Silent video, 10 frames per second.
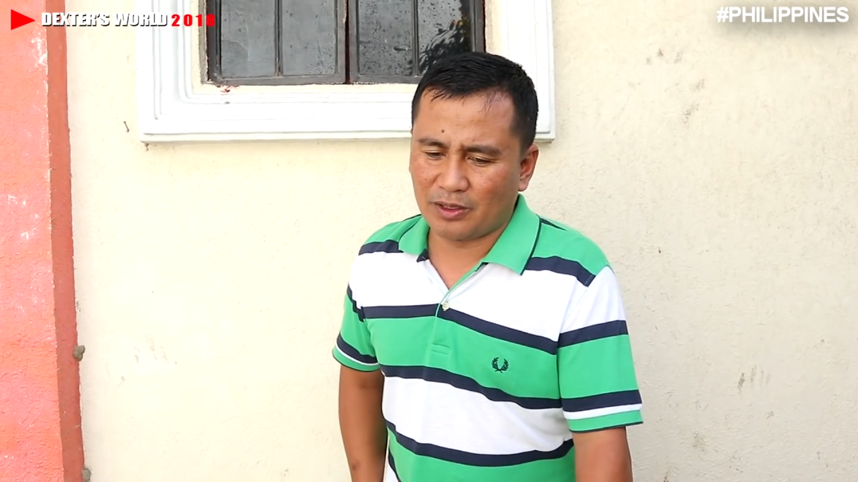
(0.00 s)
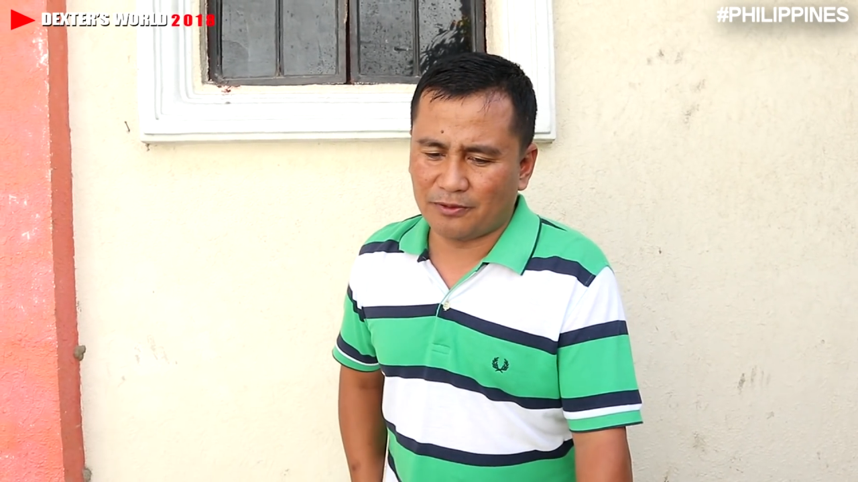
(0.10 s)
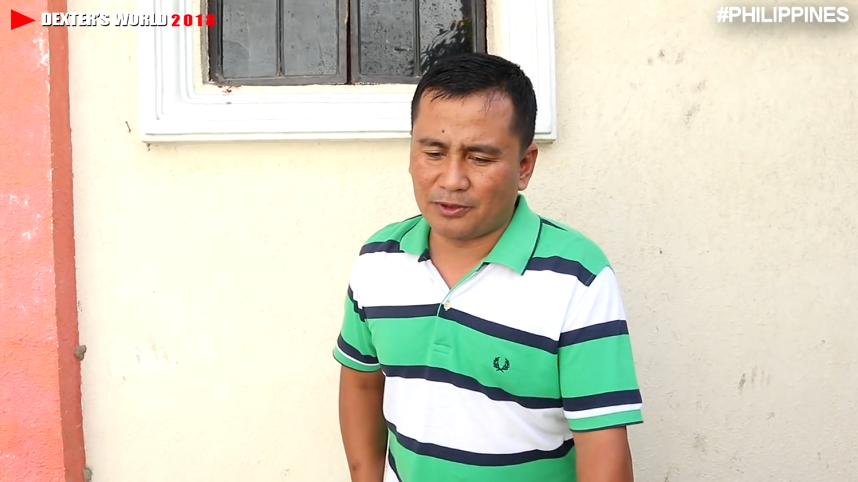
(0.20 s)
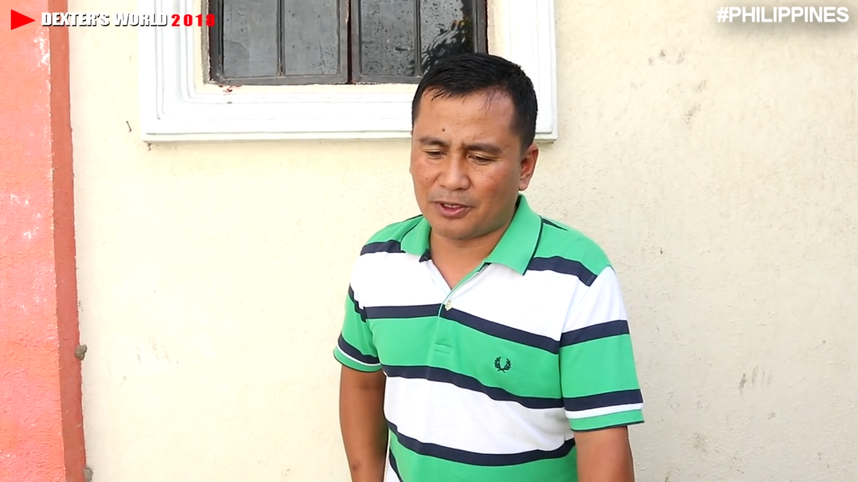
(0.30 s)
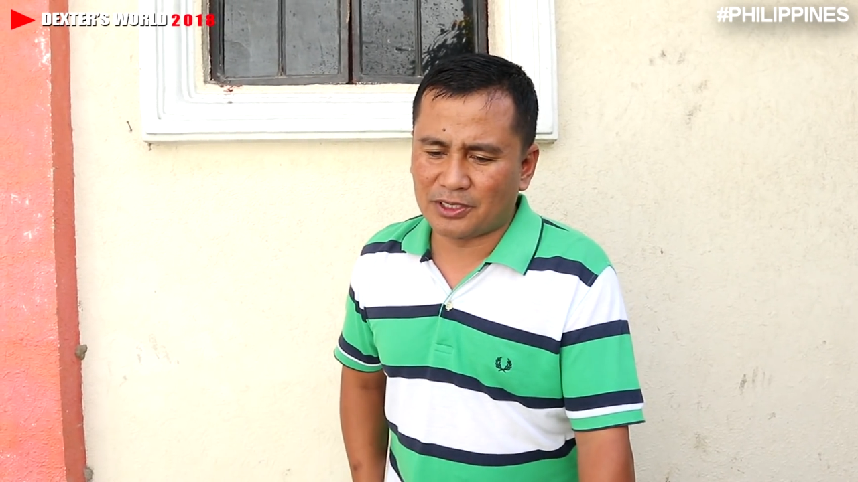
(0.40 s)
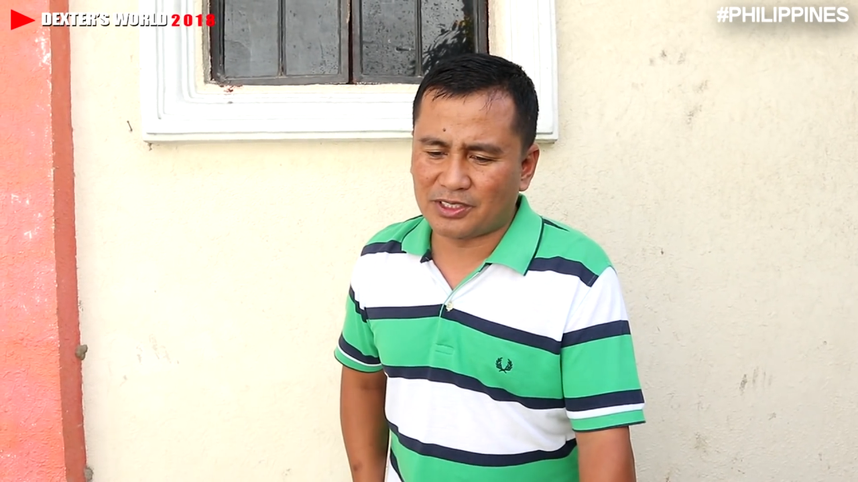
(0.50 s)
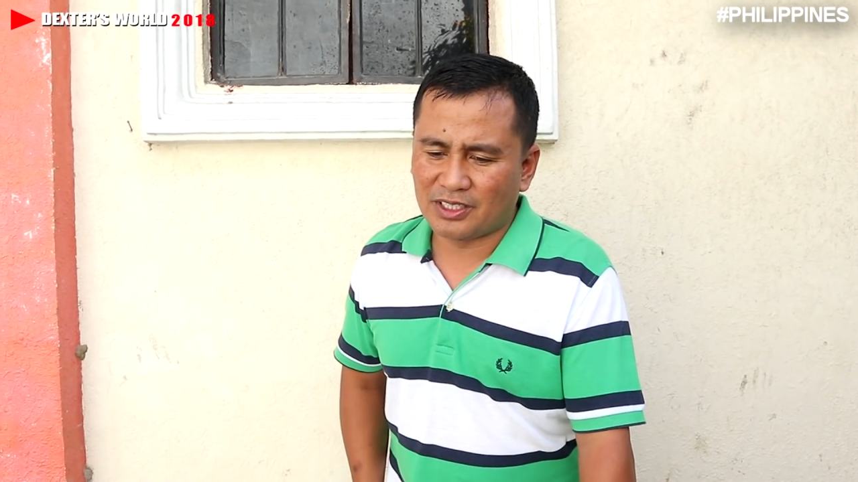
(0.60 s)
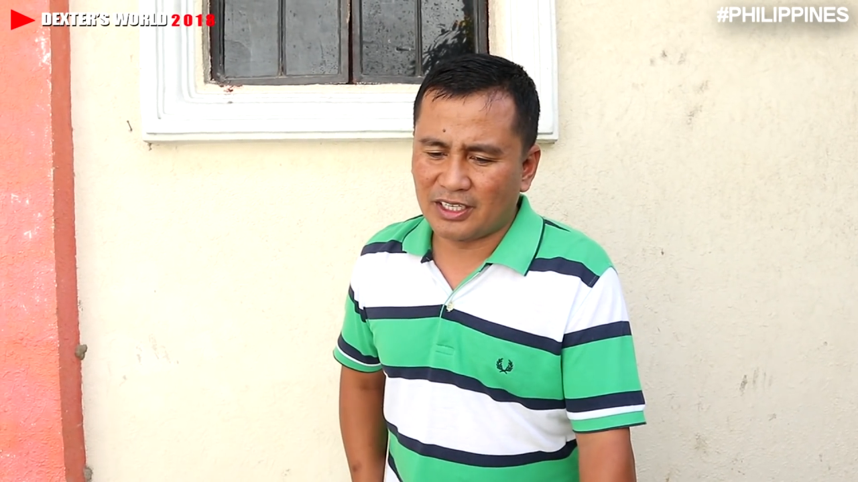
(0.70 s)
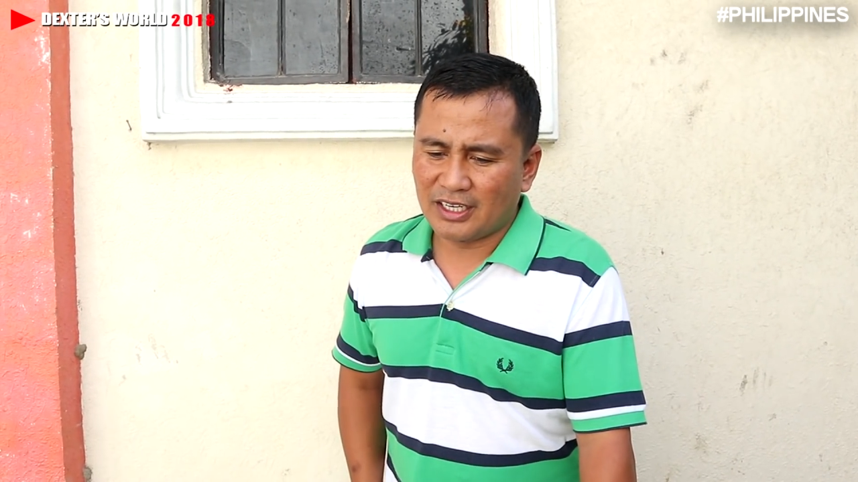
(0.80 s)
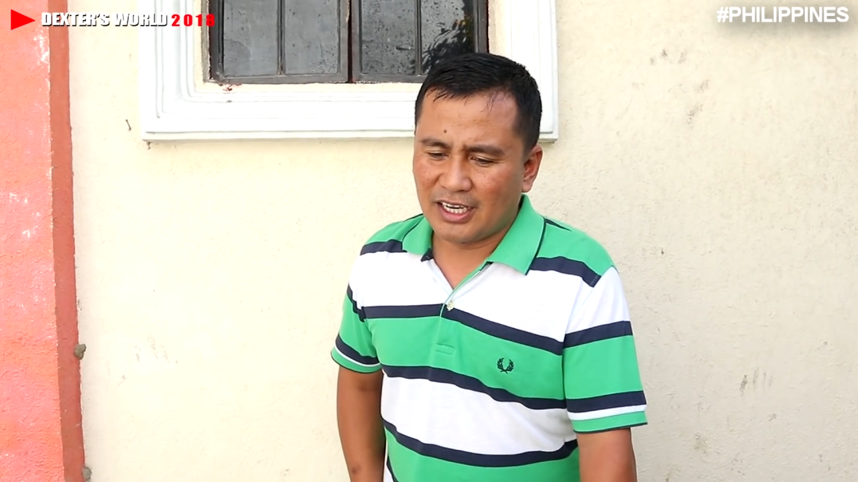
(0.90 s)
Of
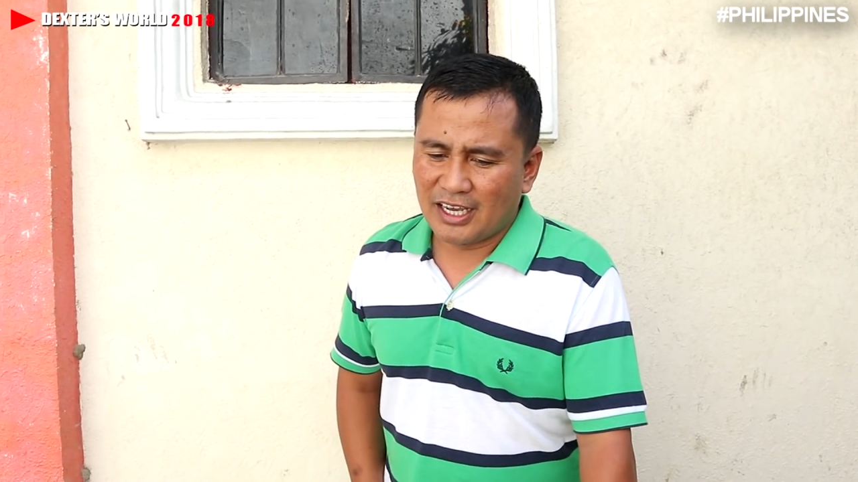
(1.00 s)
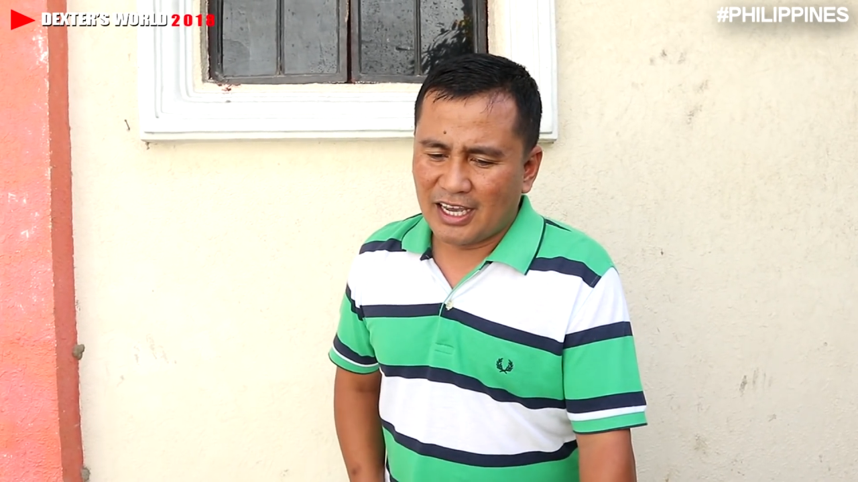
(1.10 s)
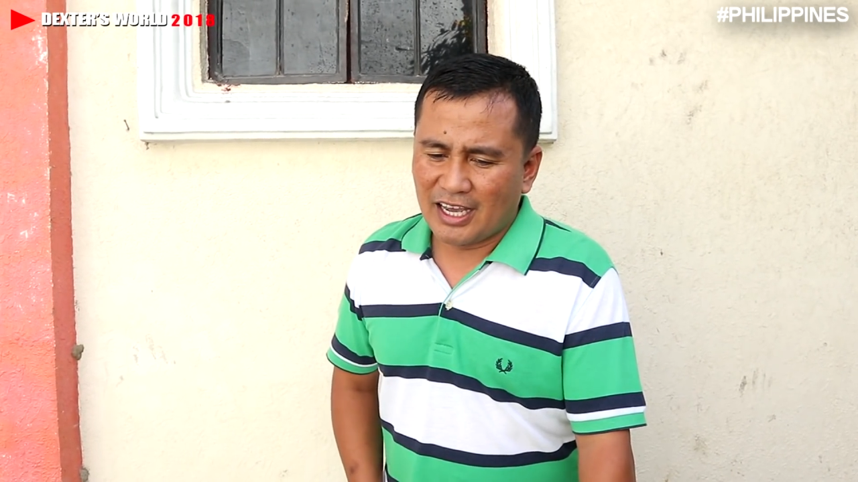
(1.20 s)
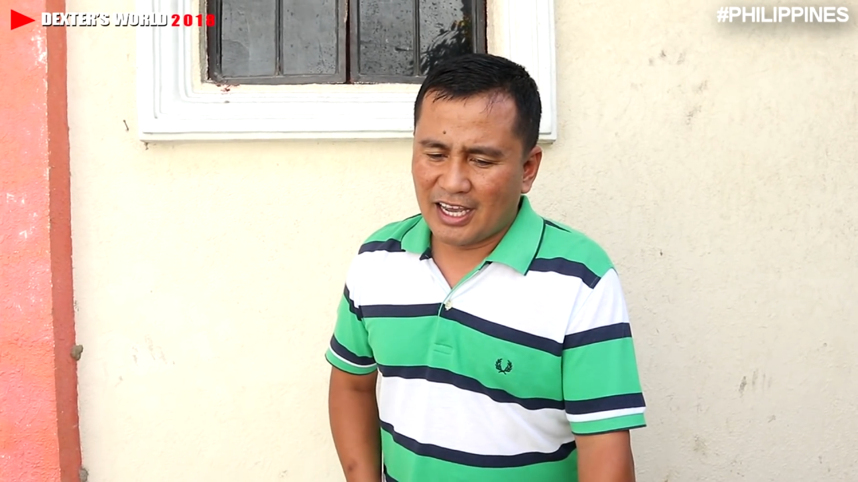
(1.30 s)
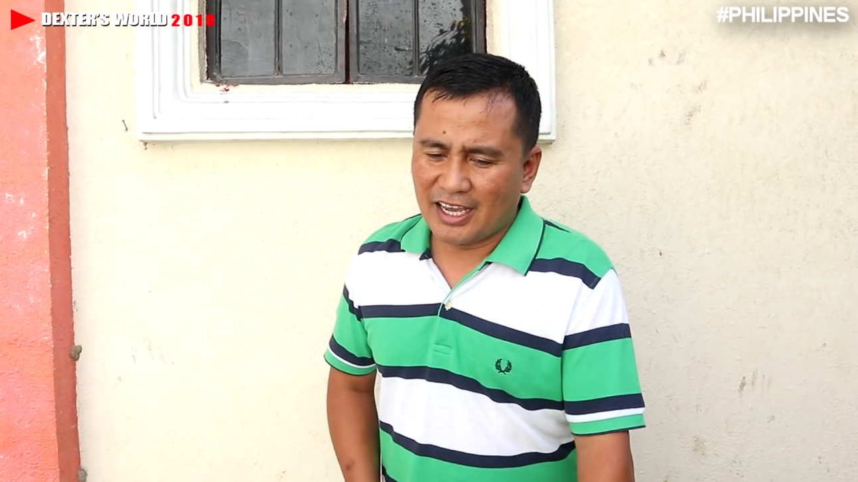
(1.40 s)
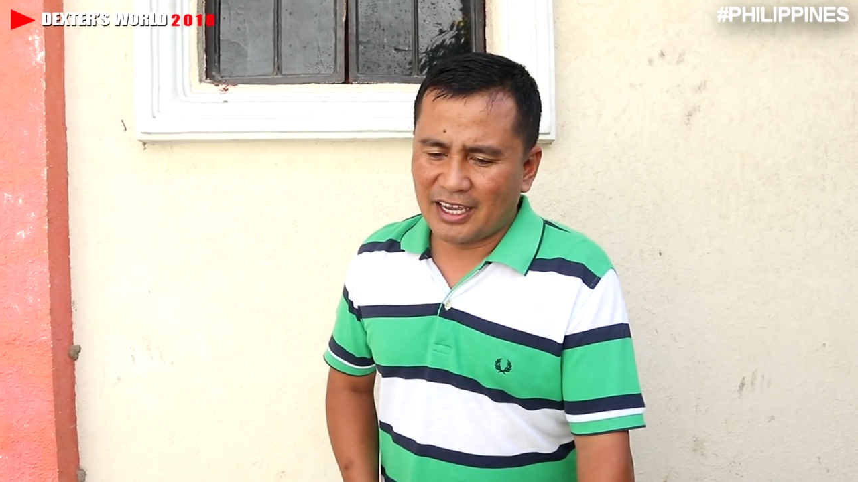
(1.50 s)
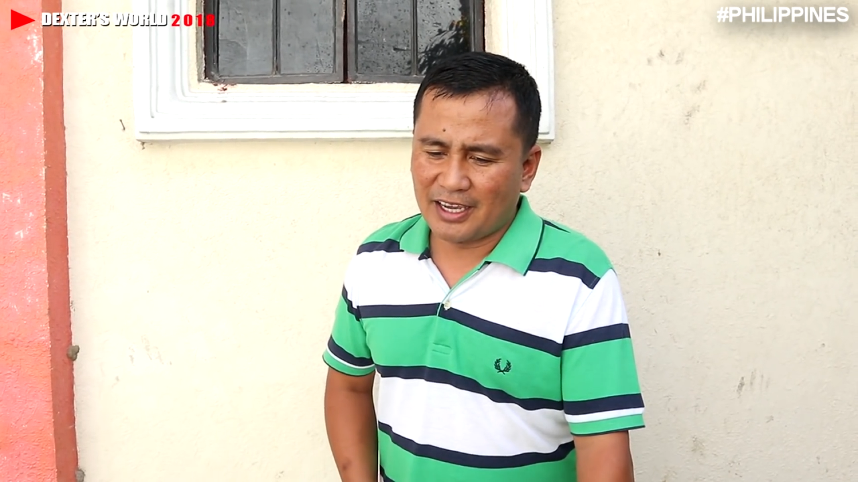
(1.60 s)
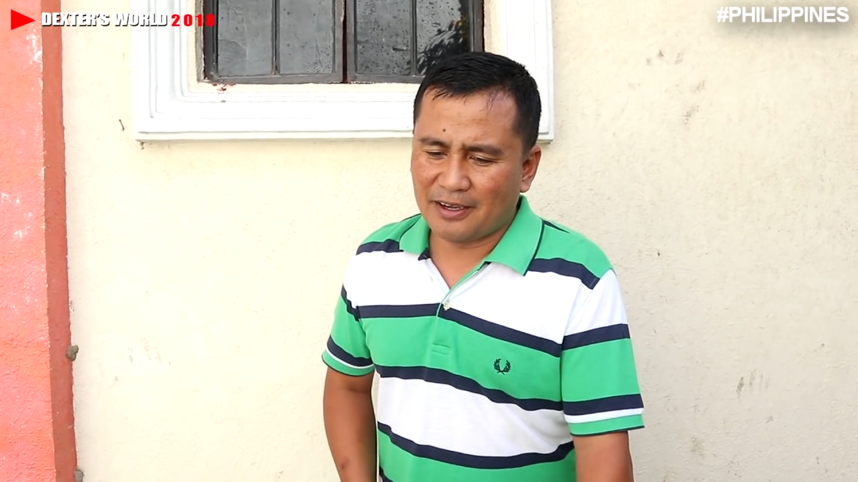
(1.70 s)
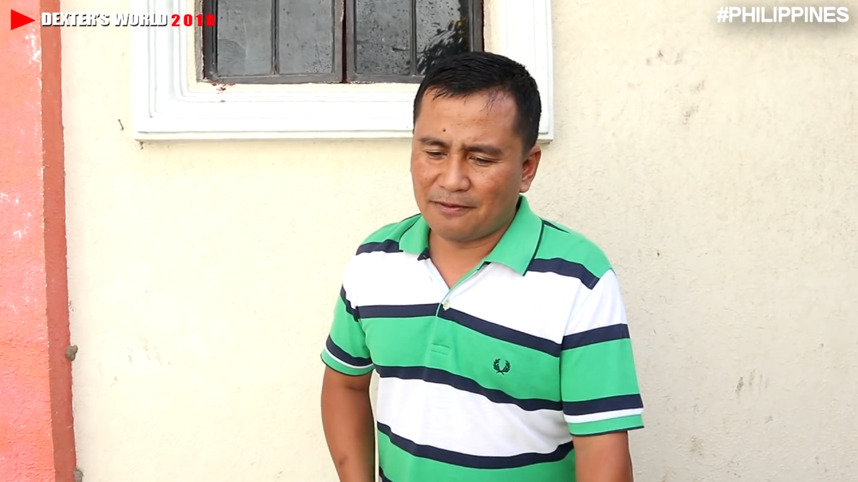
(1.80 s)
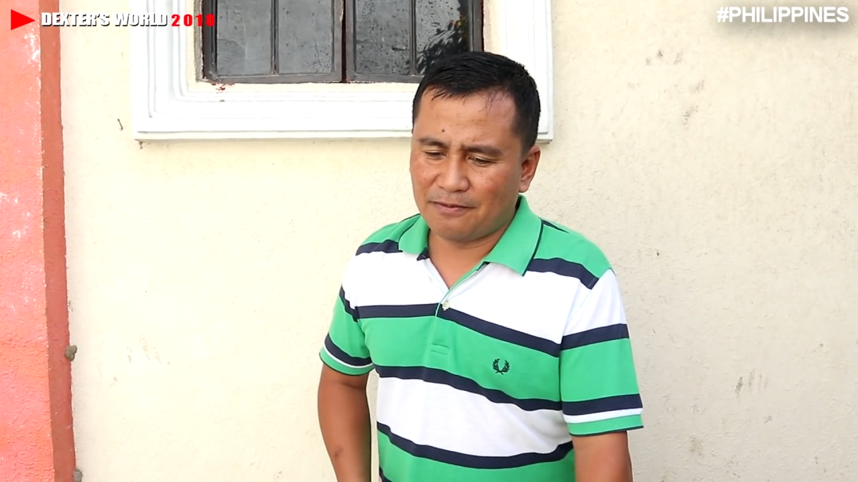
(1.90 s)
course,
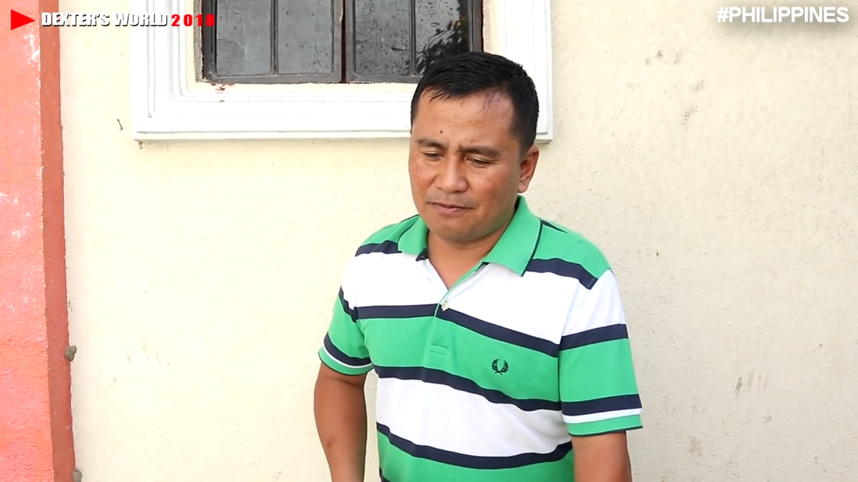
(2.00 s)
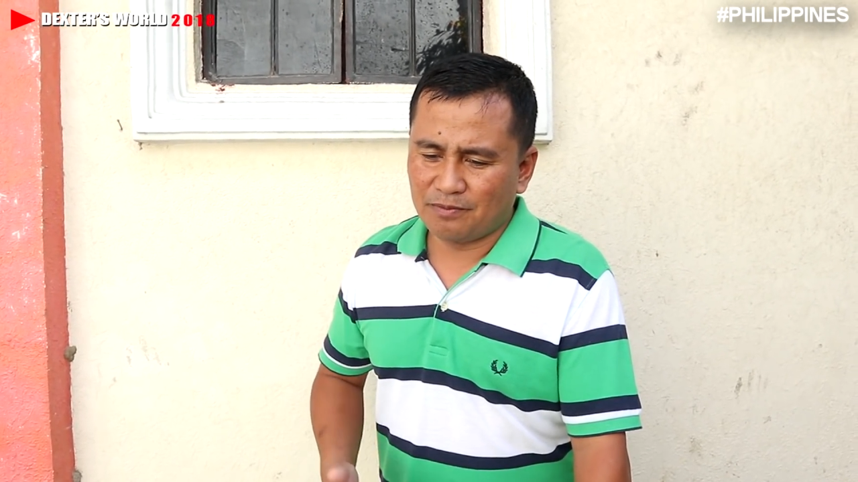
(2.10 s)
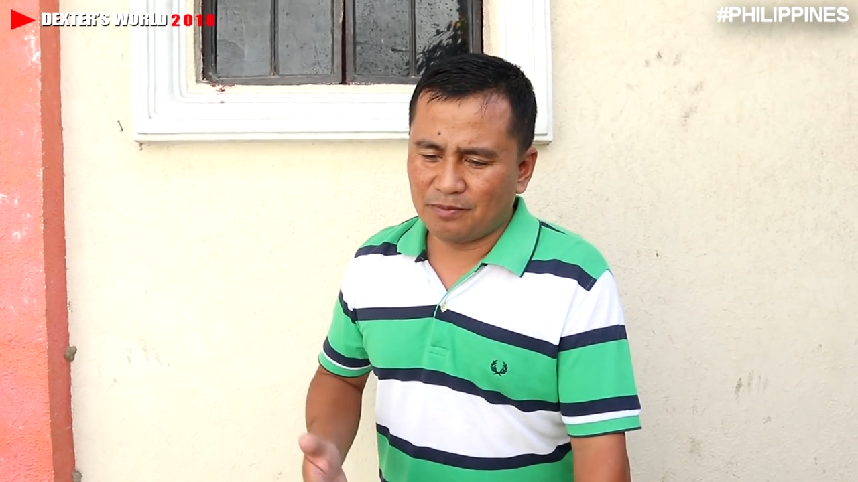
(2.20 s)
I